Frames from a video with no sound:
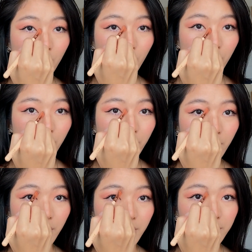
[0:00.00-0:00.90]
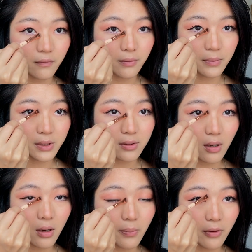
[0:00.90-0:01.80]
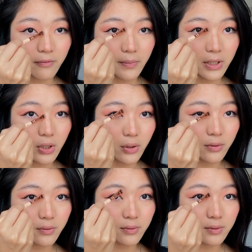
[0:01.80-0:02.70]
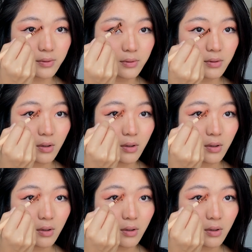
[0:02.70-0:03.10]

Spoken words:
over from the top of my nose